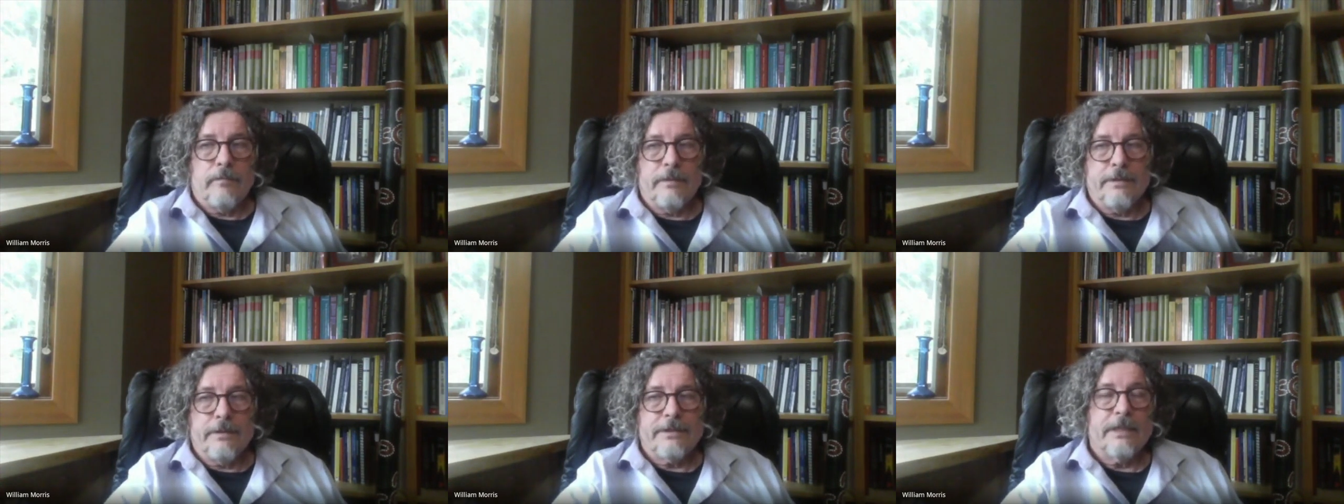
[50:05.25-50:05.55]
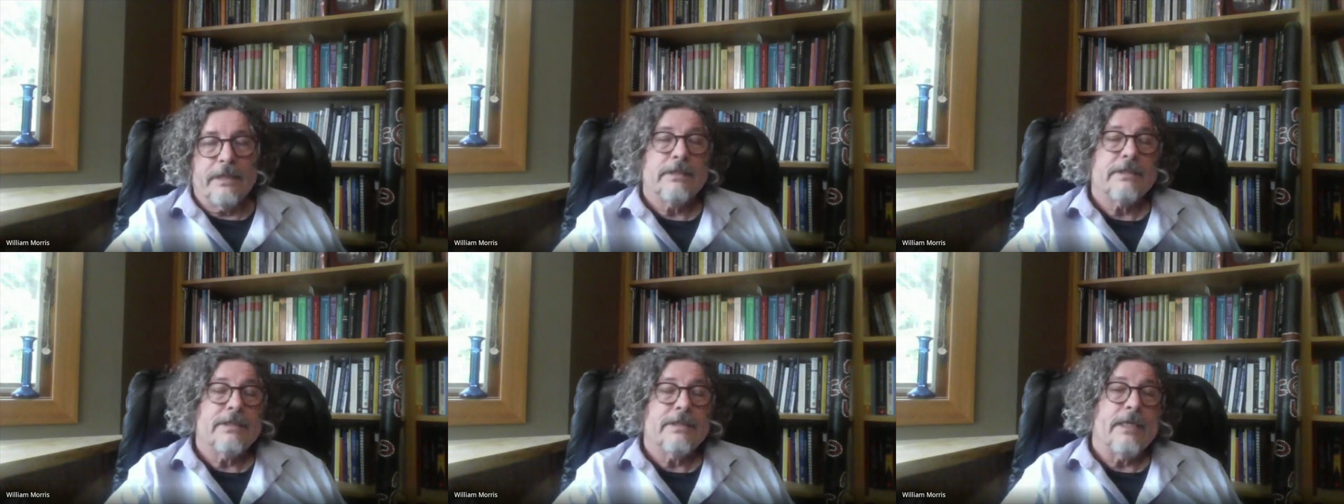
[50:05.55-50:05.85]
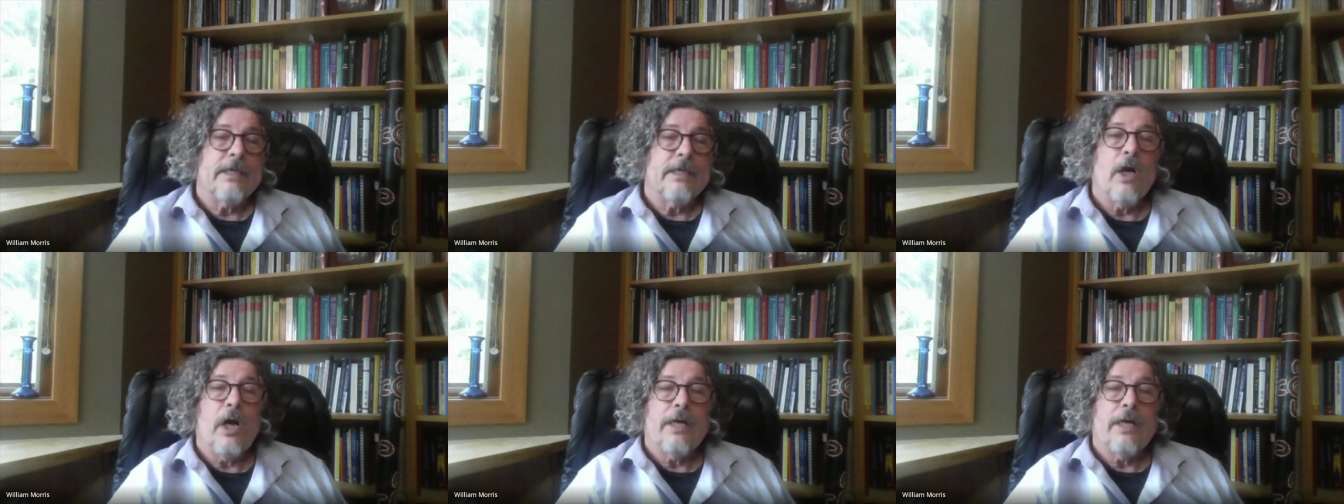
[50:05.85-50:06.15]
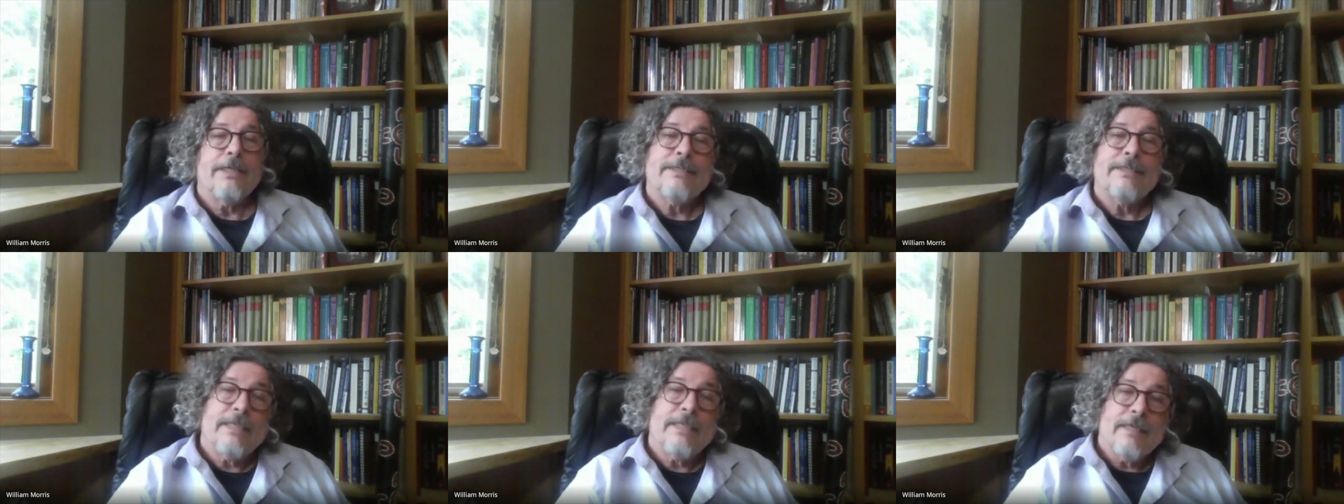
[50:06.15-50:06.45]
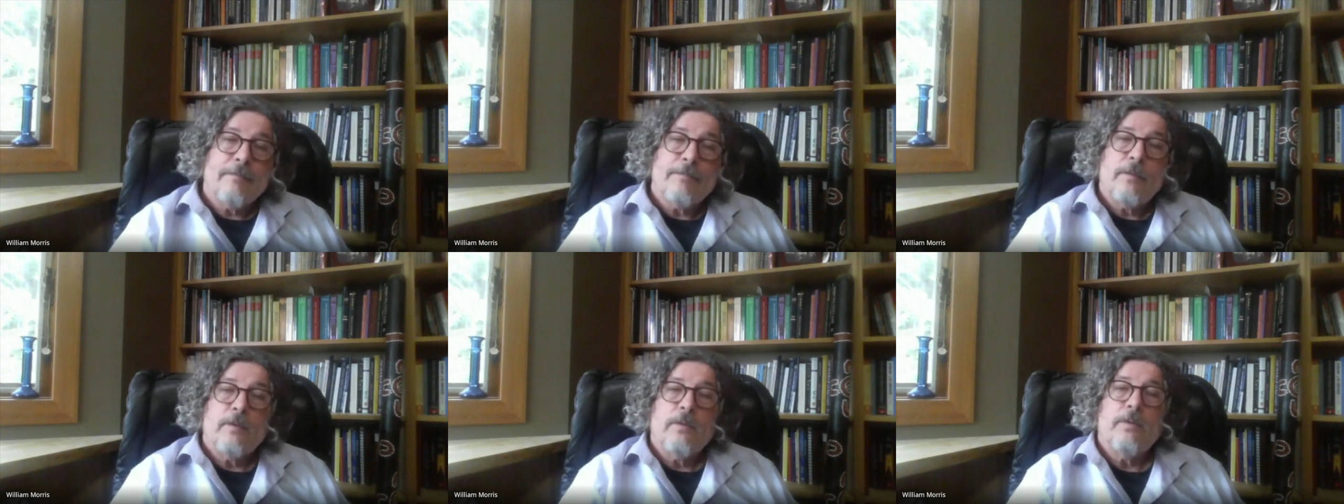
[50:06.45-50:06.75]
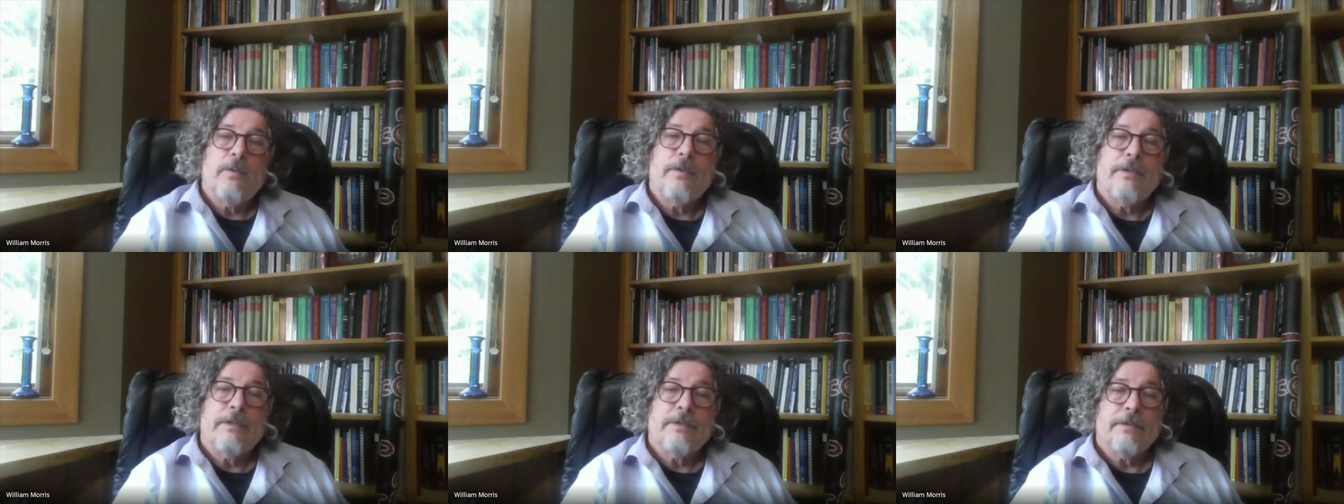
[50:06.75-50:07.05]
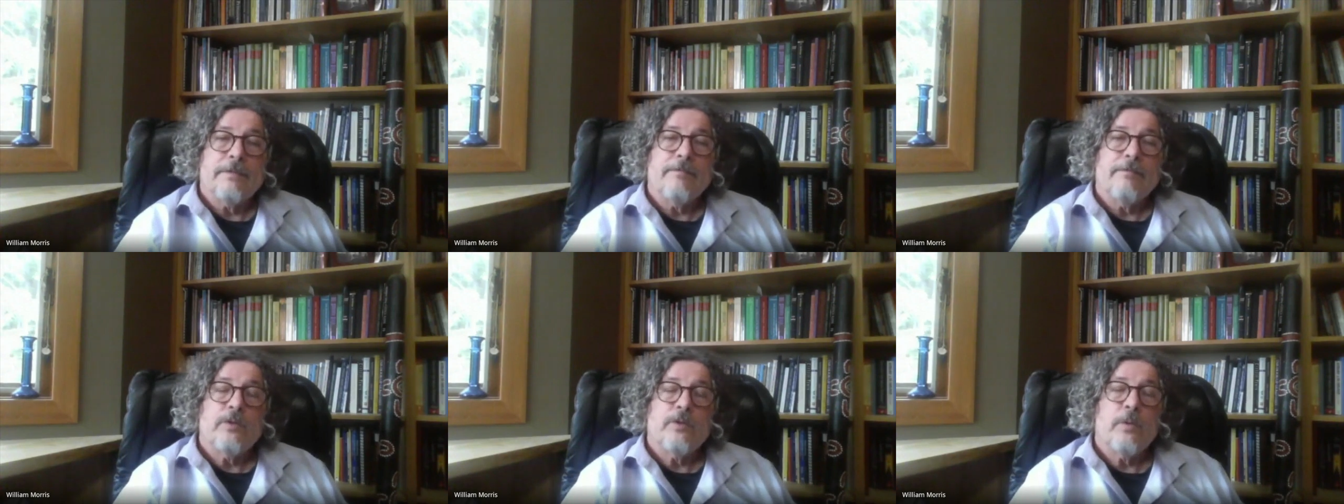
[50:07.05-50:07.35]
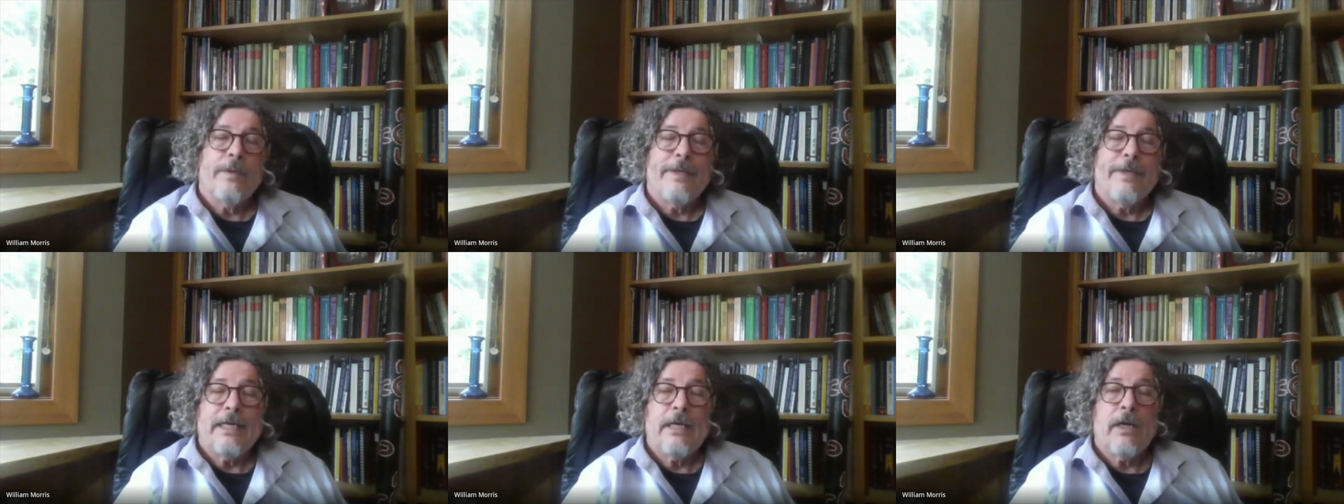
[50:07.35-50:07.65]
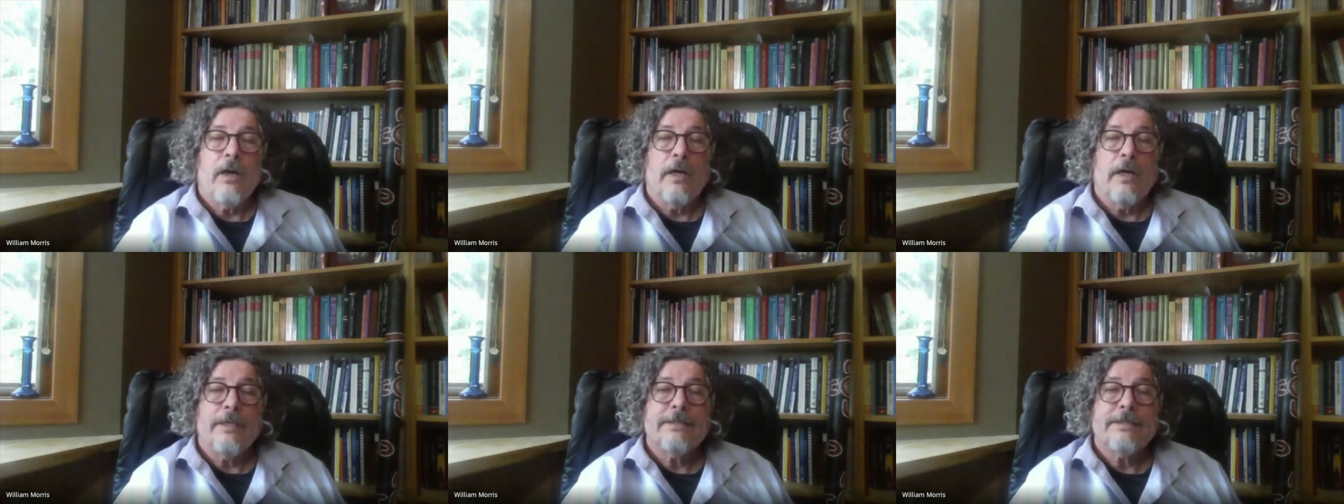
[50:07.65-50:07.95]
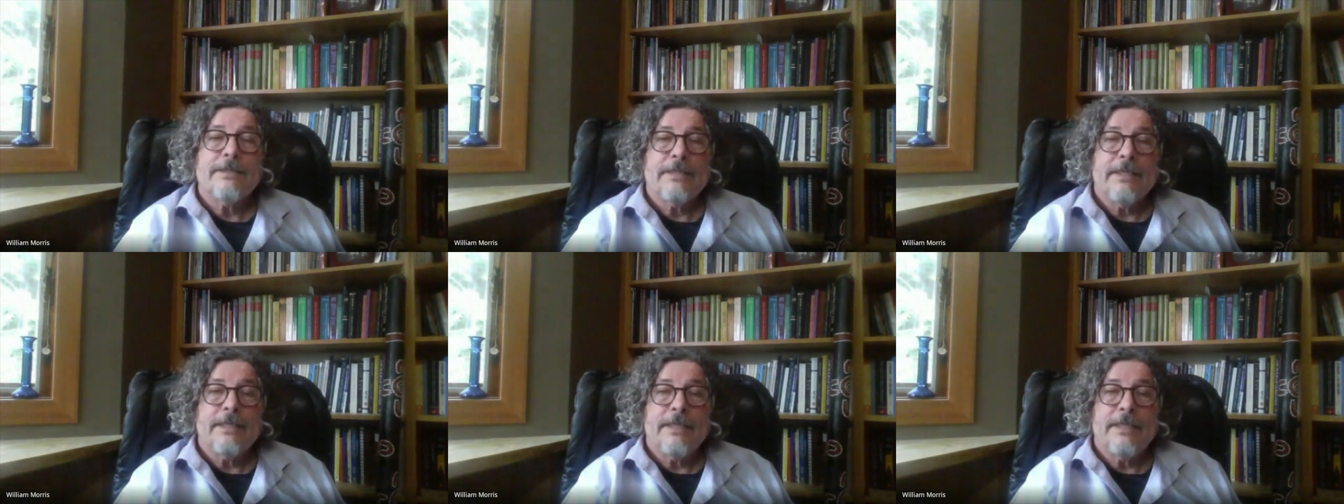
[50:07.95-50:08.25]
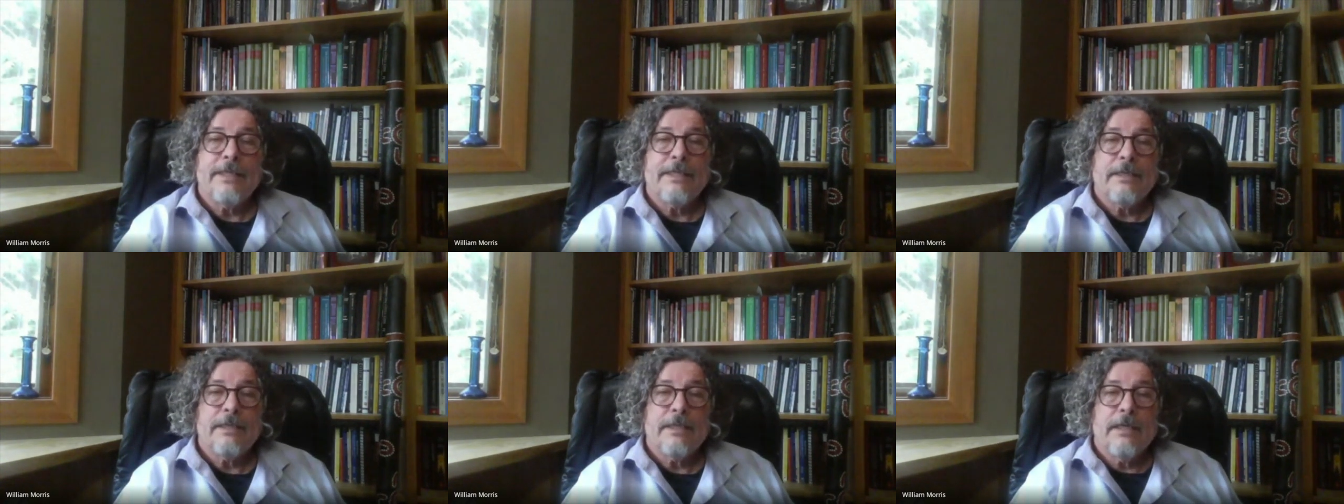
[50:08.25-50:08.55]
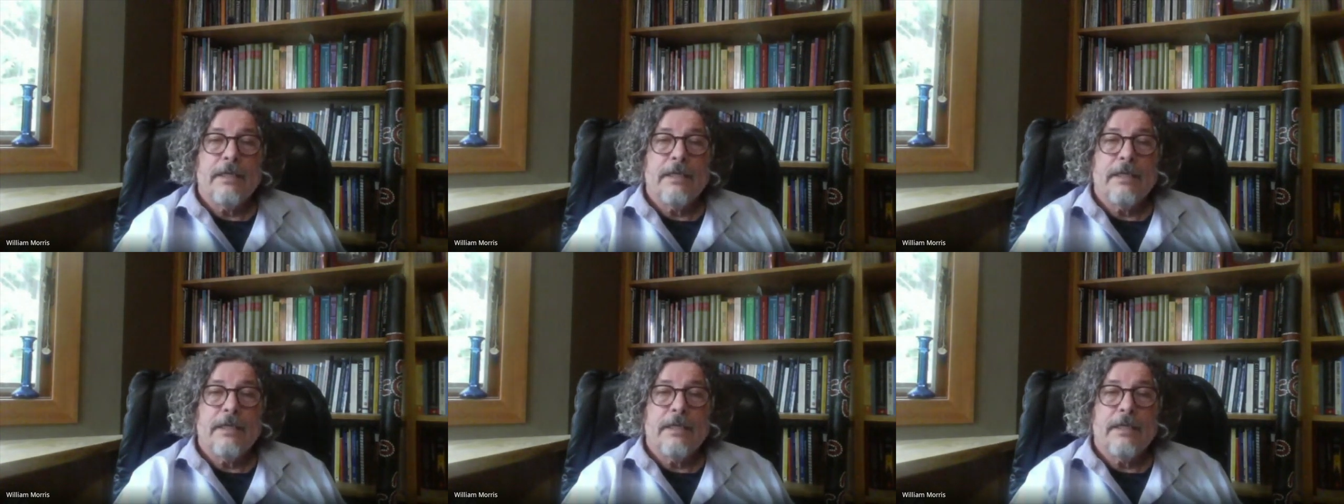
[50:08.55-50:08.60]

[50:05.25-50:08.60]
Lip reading: essentially a gong temple with some 20 gongs in it,